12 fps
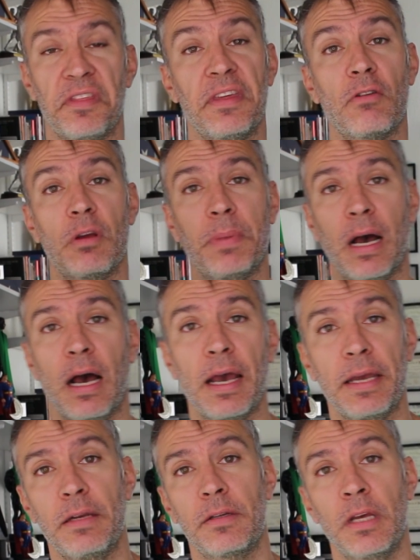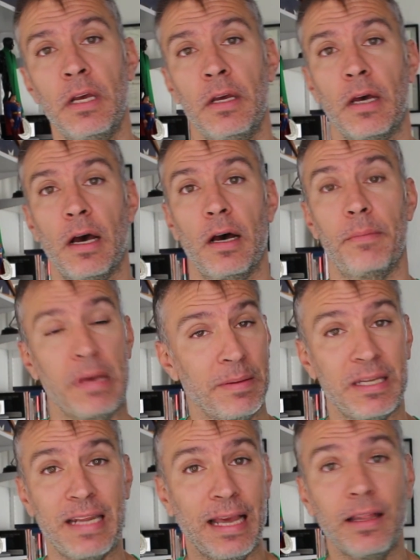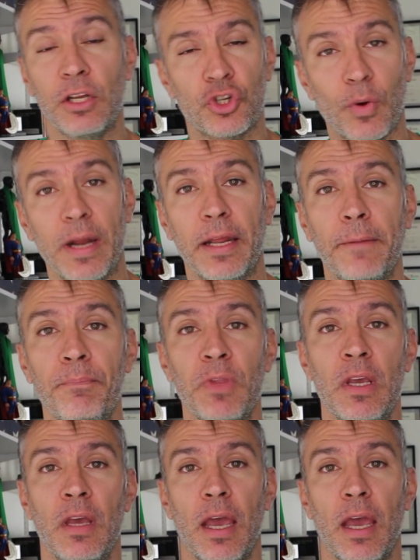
the theory behind maybe daily training,